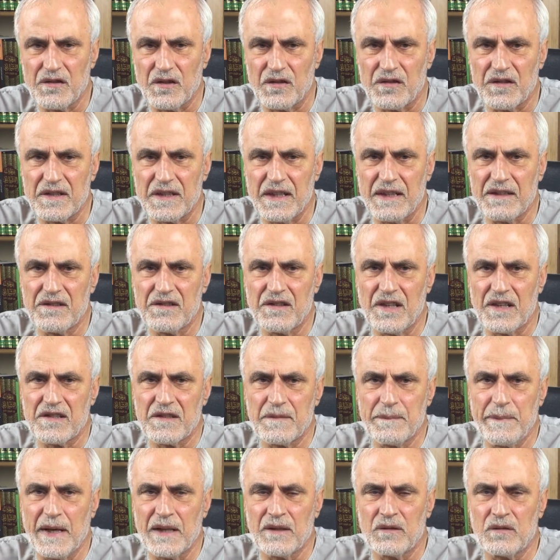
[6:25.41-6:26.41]
So it's not
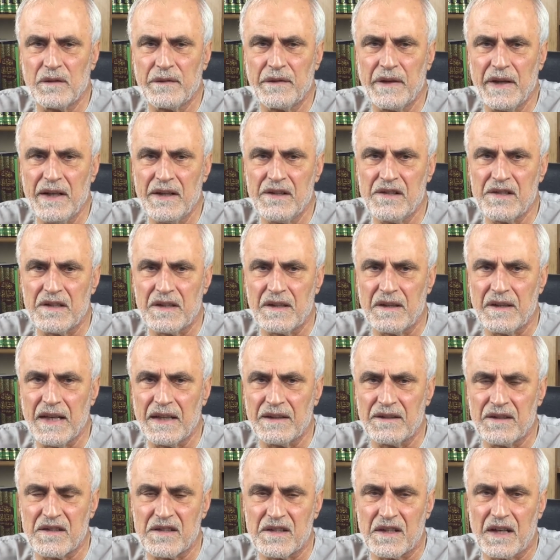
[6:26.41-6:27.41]
just part of a history
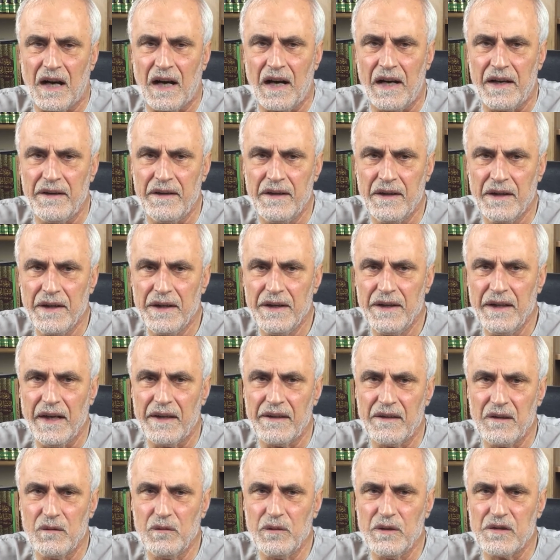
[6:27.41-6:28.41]
that is gone
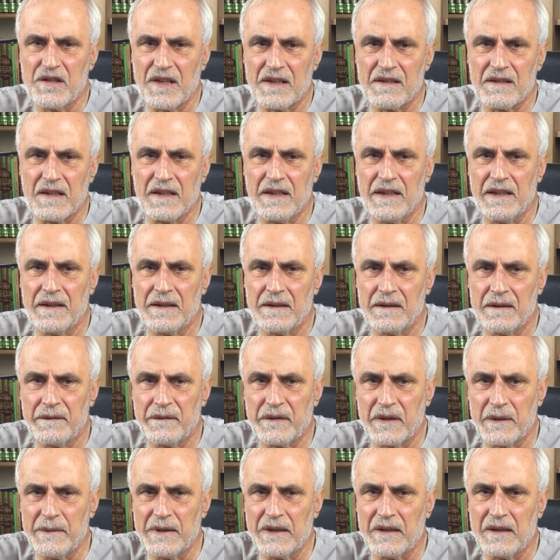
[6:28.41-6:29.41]
and then we just
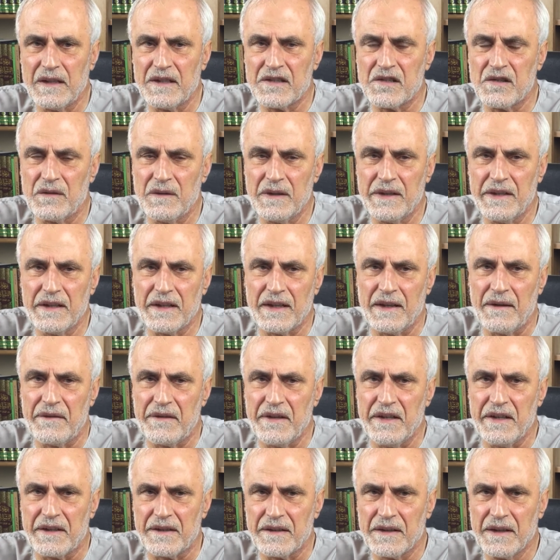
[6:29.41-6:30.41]
learn from it, listen here
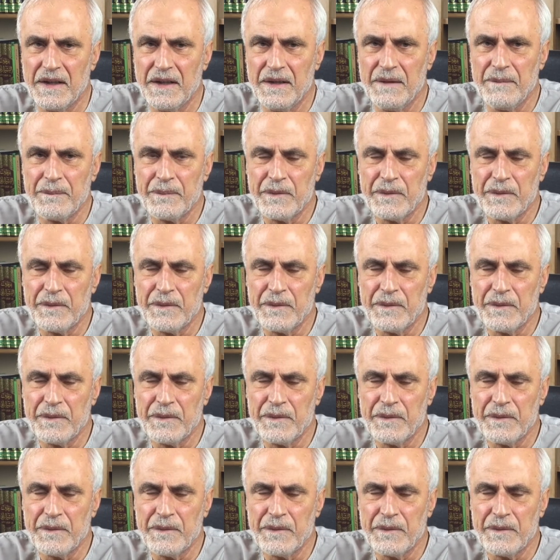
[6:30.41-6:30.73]
and there.